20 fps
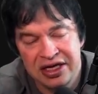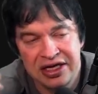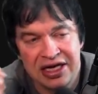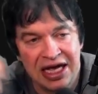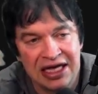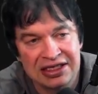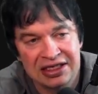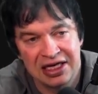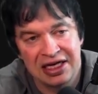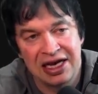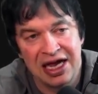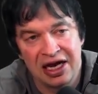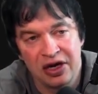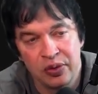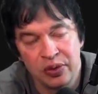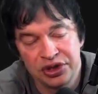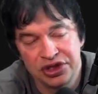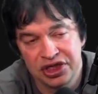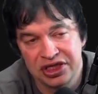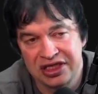data
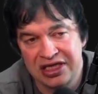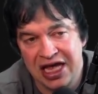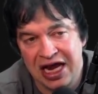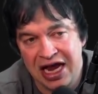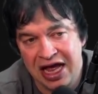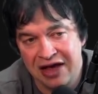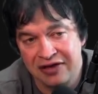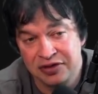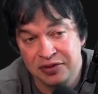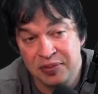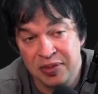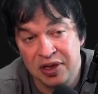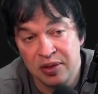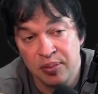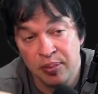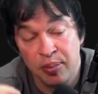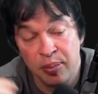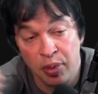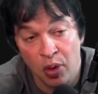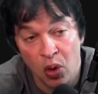languages that has
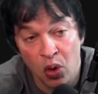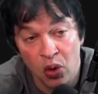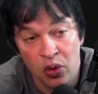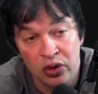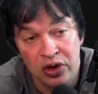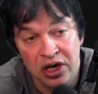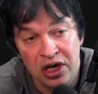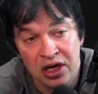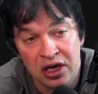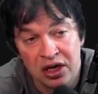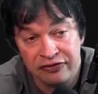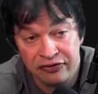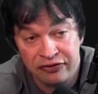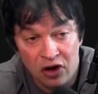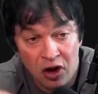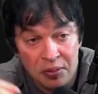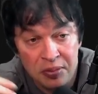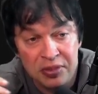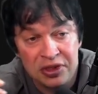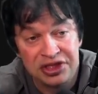been born
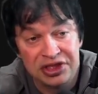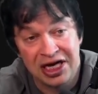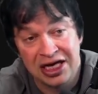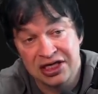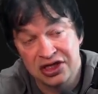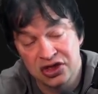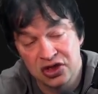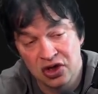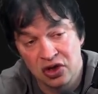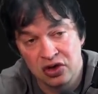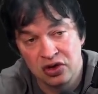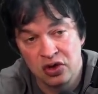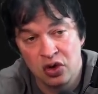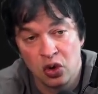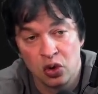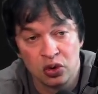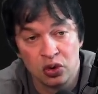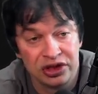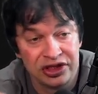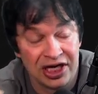from JSON
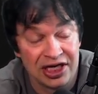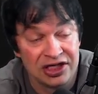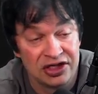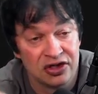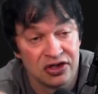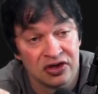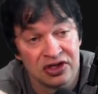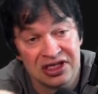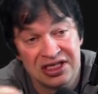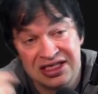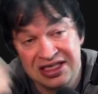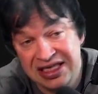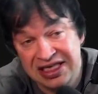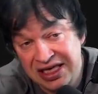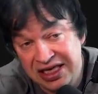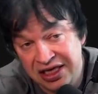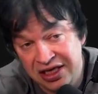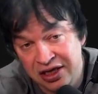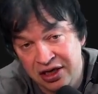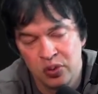called
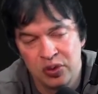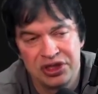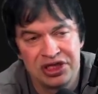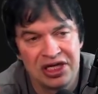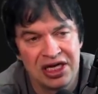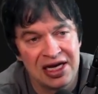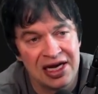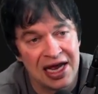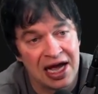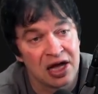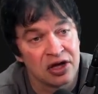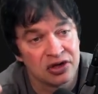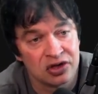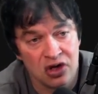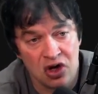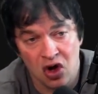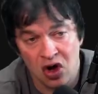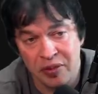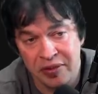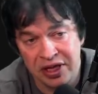JSON-C, which allows
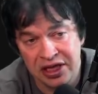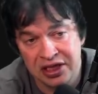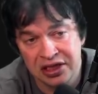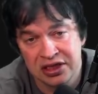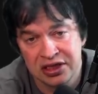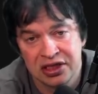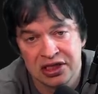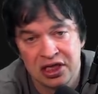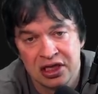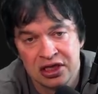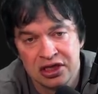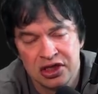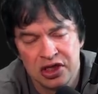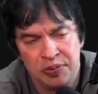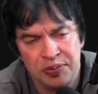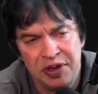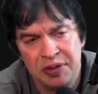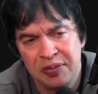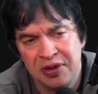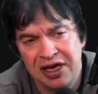comments. So
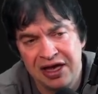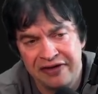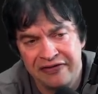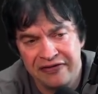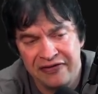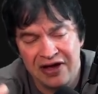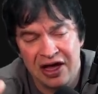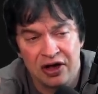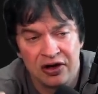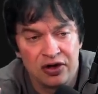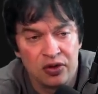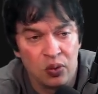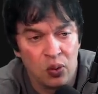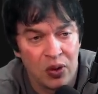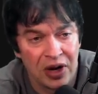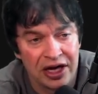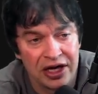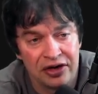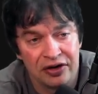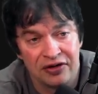people have found a
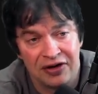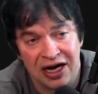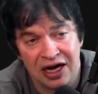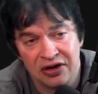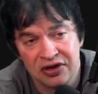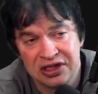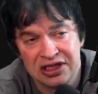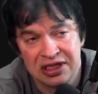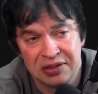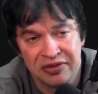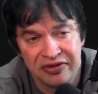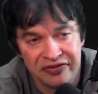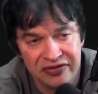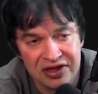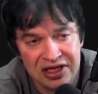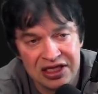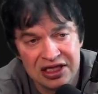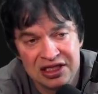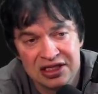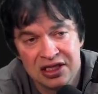way around some of
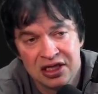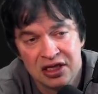these